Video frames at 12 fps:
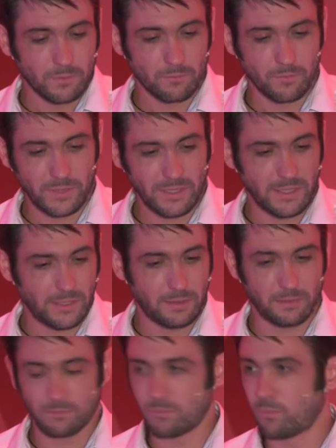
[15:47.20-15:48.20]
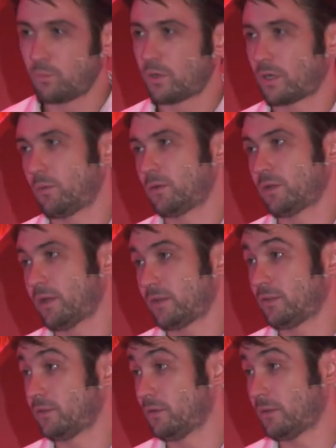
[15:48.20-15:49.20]
Really, what I would like
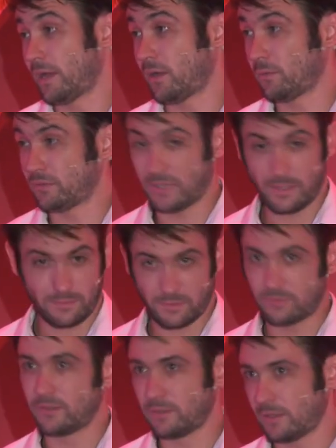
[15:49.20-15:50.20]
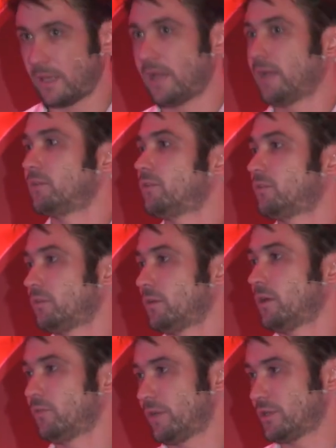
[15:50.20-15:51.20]
to do now is get this in the hands
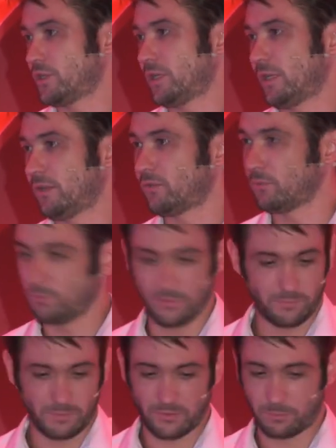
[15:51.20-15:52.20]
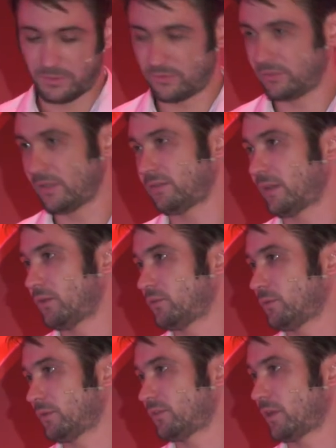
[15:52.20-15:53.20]
of engineers. It's been sent out
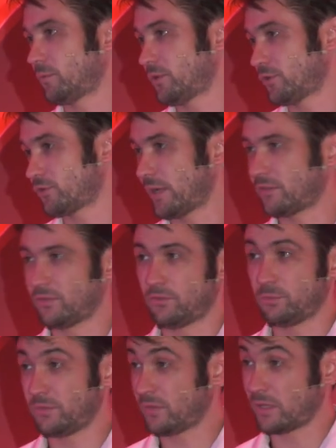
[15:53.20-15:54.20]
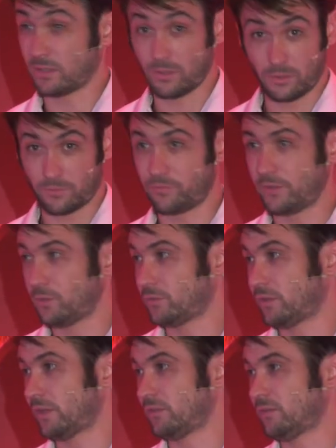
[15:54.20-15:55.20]
to our subcontractors. We've done a lot of field
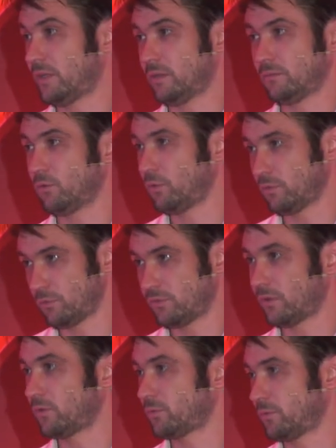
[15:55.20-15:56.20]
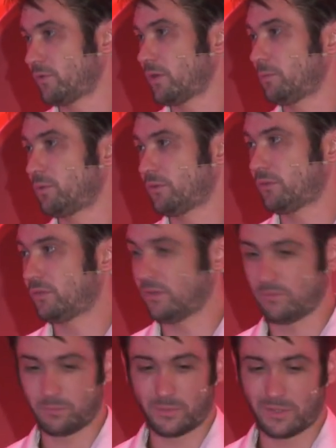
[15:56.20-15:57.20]
testing. All the results were very
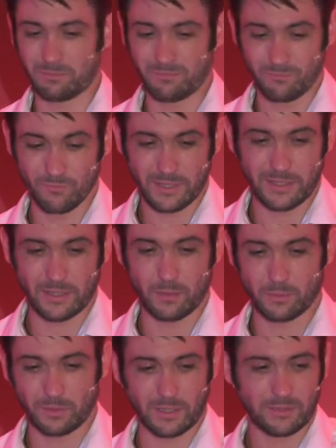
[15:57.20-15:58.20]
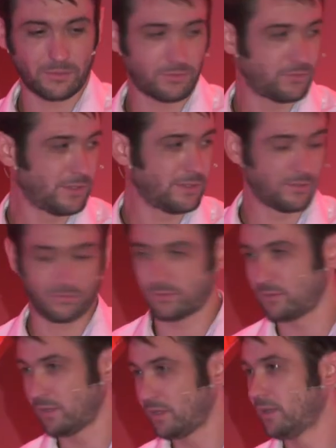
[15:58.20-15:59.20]
positive. But really, I would like to see this
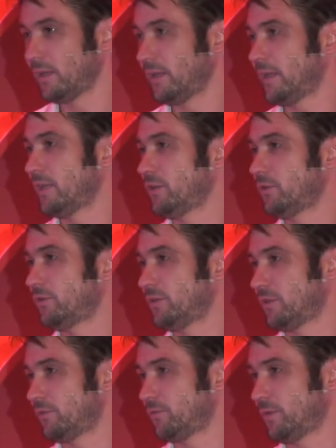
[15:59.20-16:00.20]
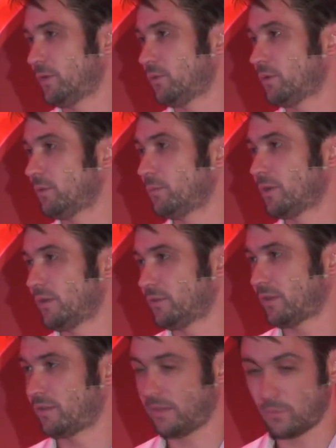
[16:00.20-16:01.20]
in use in the field, because
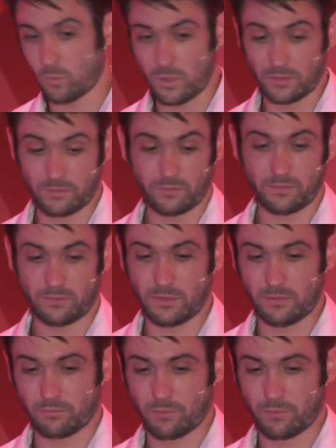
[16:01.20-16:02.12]
I think once it's